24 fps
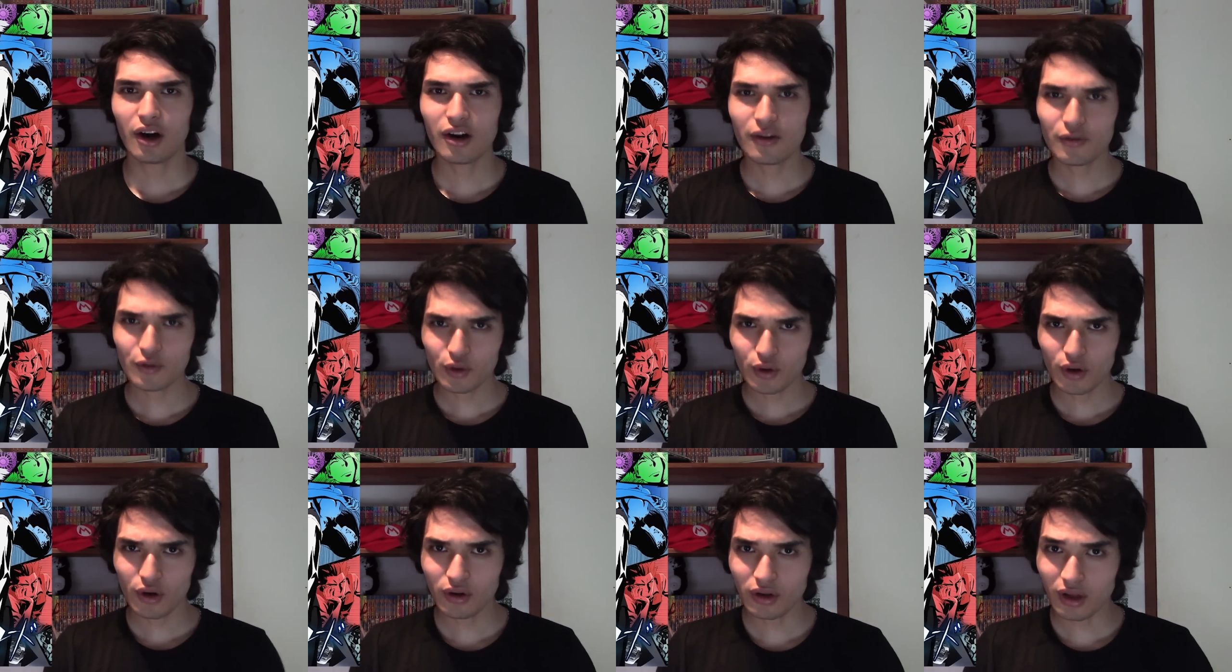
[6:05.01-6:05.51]

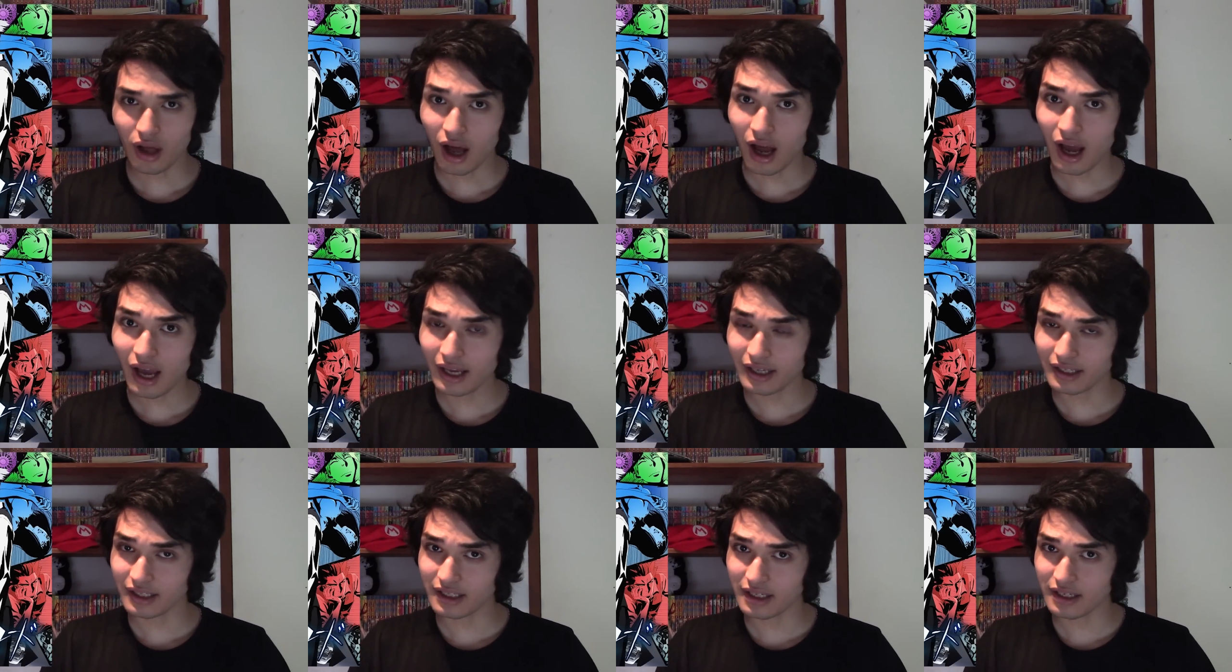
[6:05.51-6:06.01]
Overall,
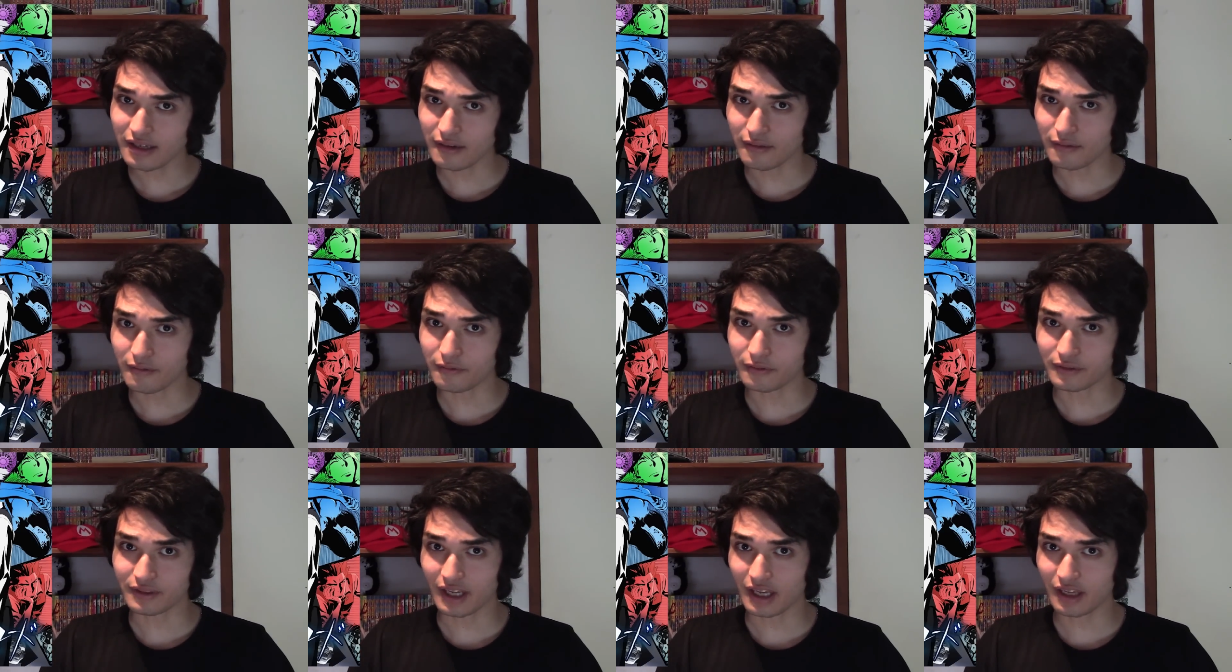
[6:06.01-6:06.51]
I
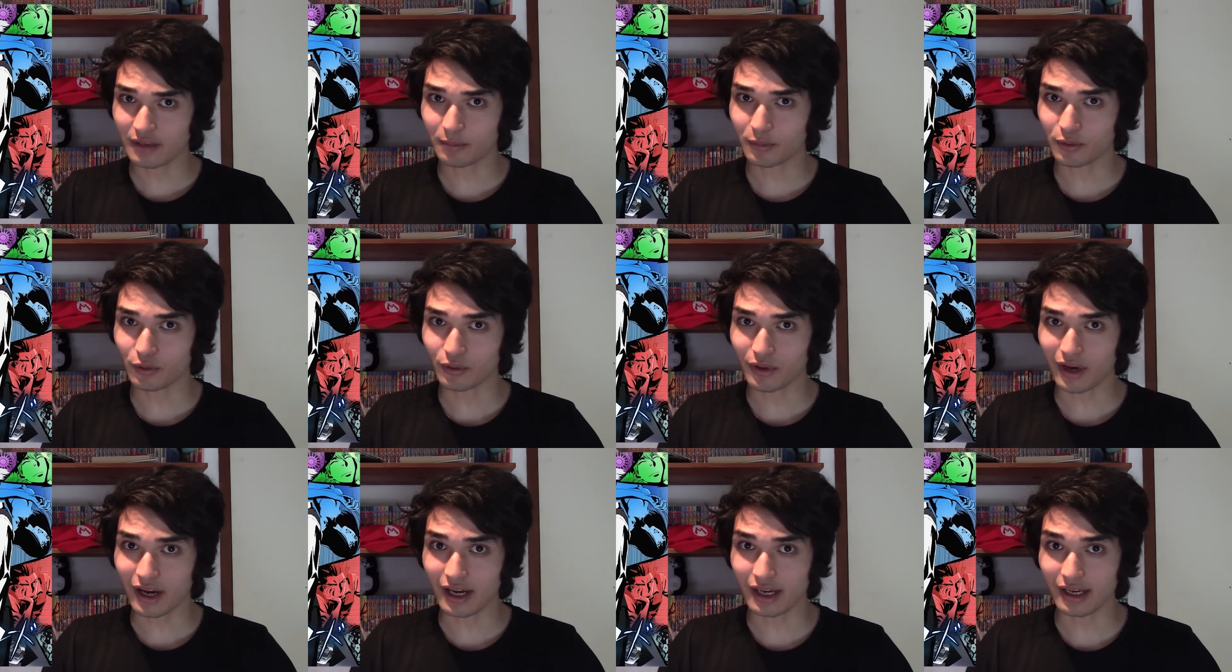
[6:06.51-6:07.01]
give Death
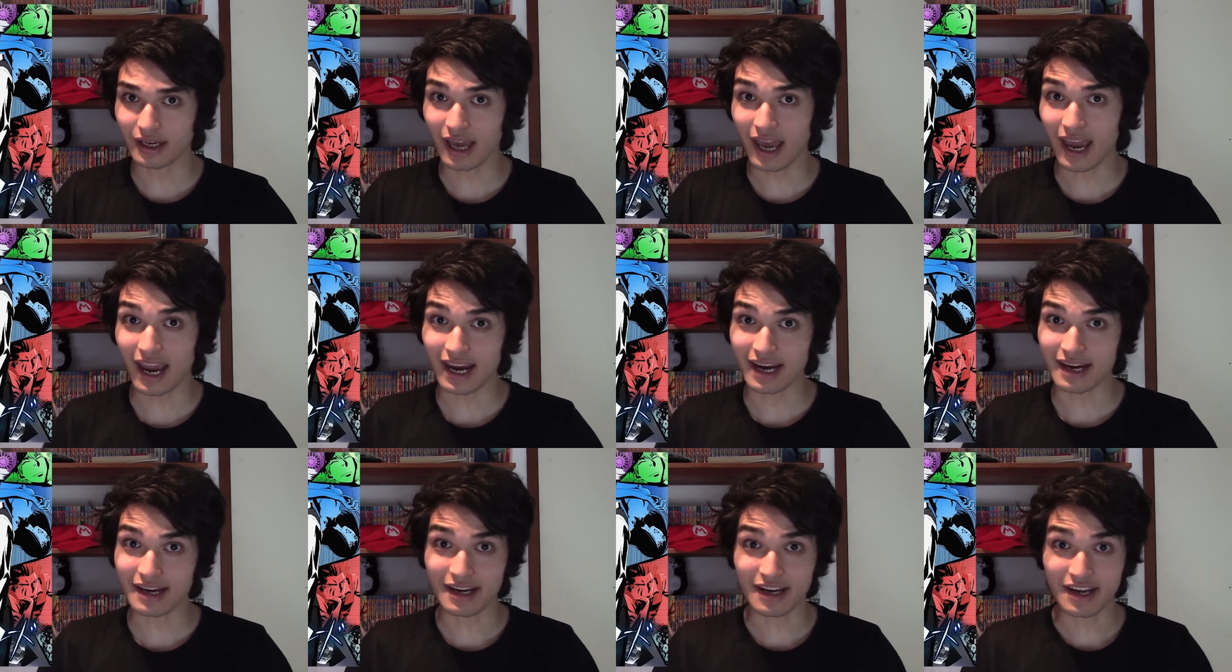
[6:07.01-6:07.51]
Parade
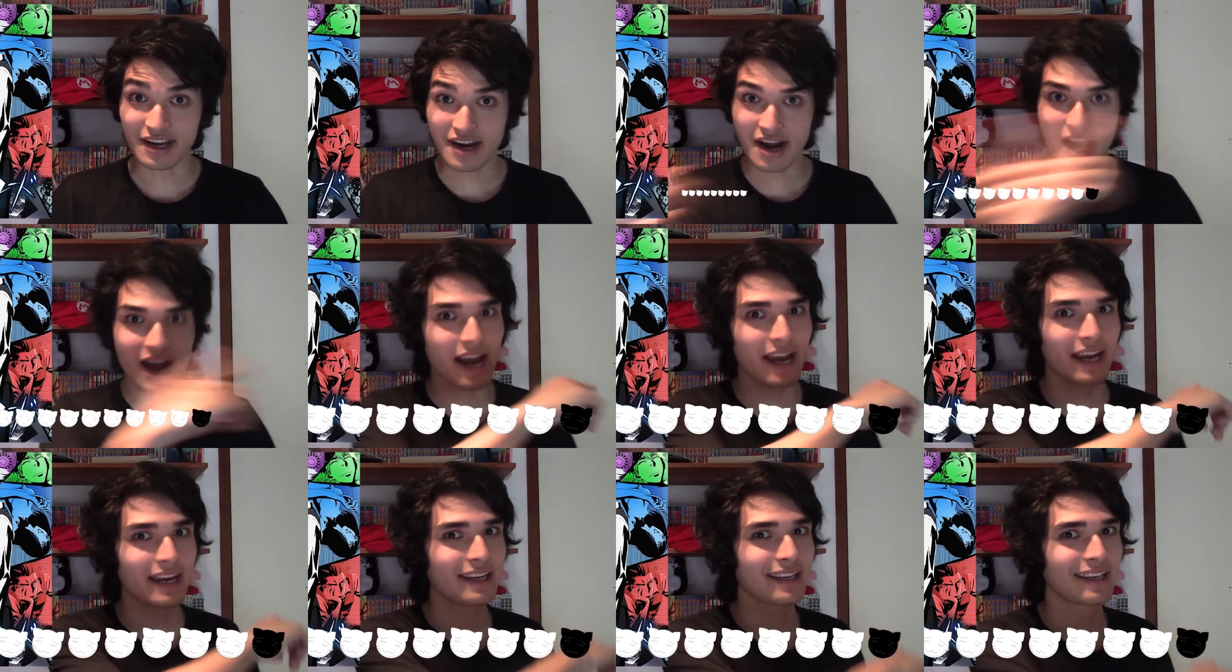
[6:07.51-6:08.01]
a
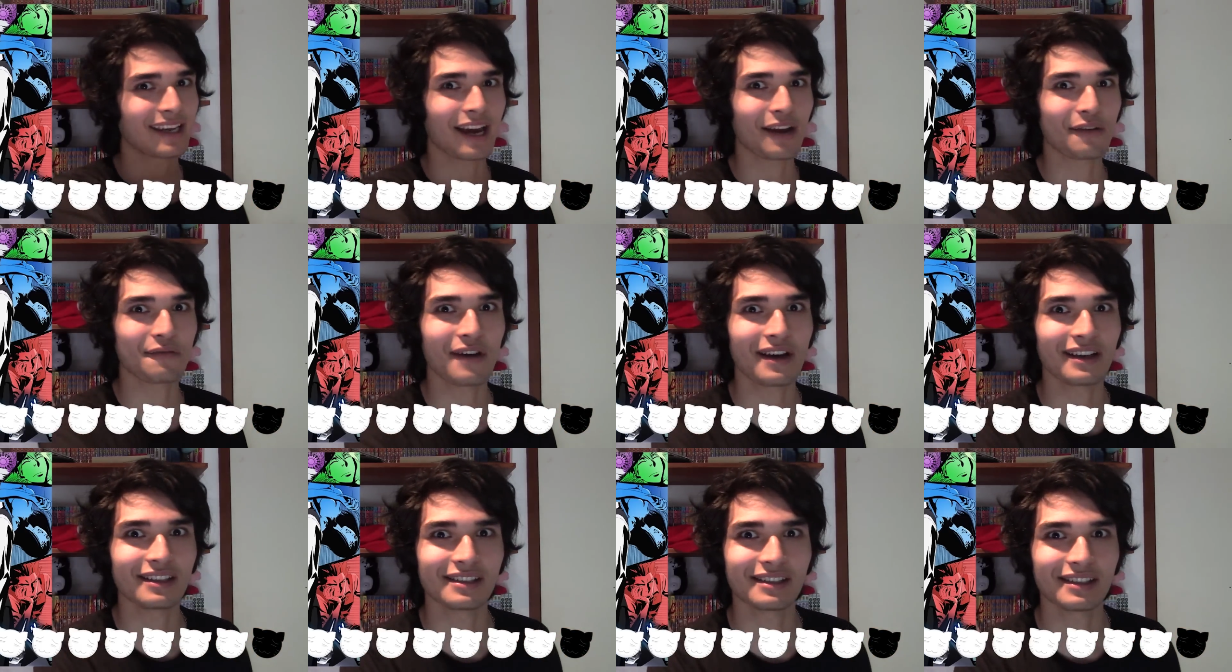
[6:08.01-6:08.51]
nine cat
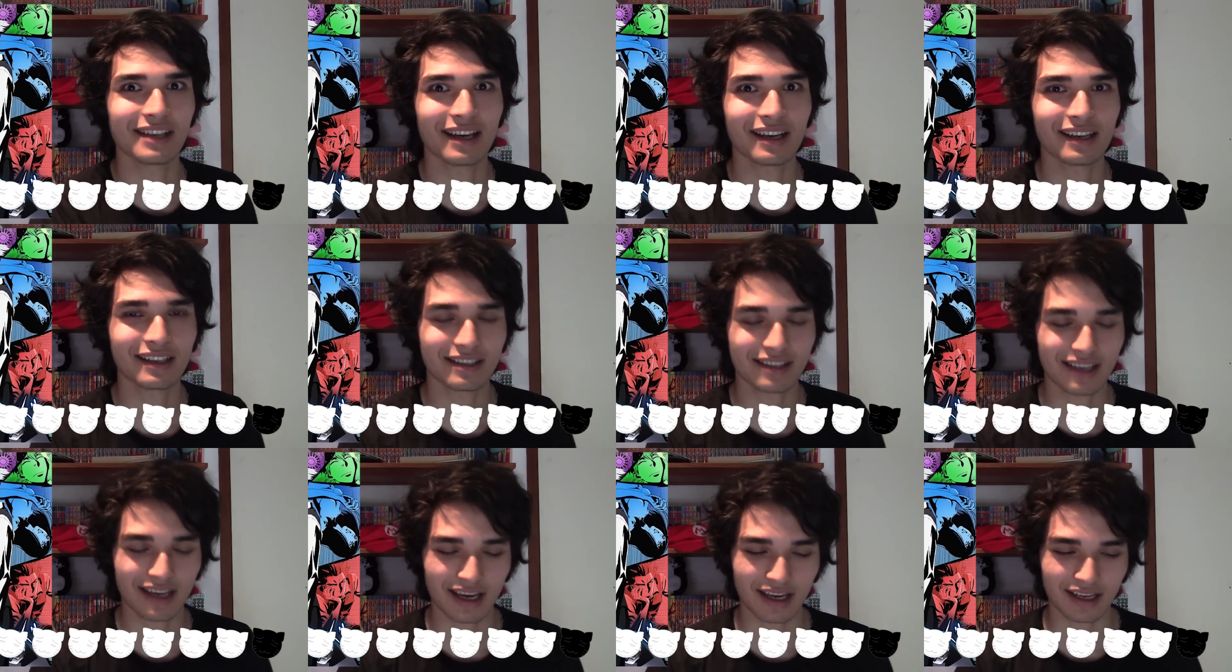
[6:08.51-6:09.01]
faces out
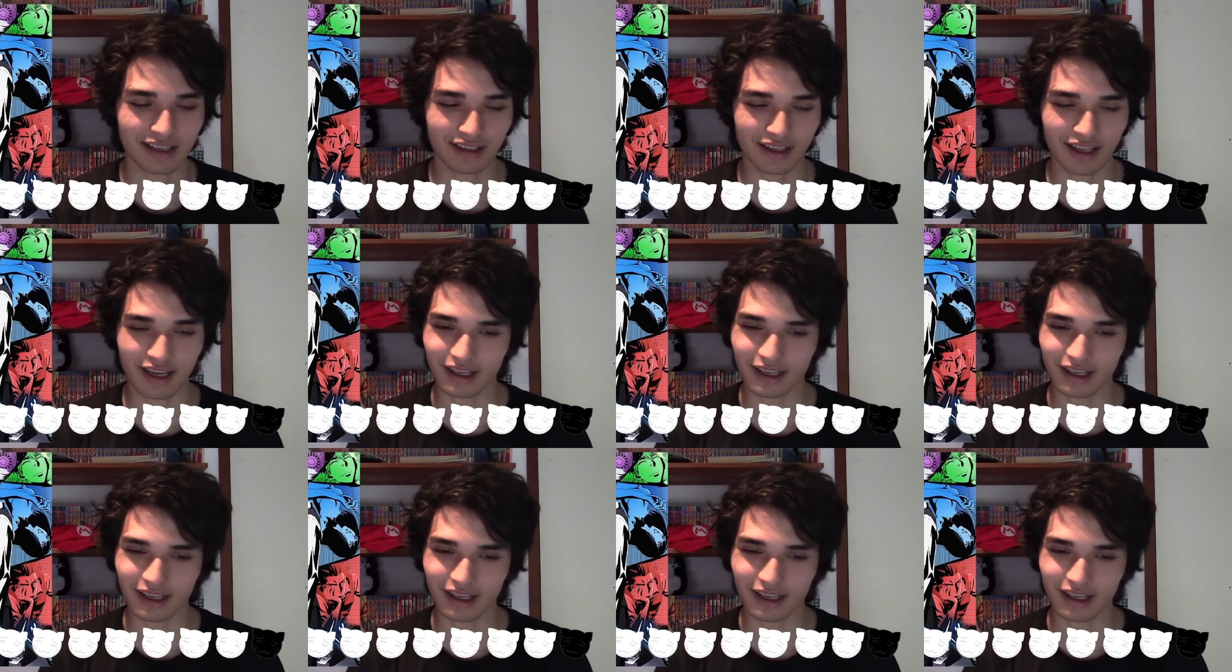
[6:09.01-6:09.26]
of ten.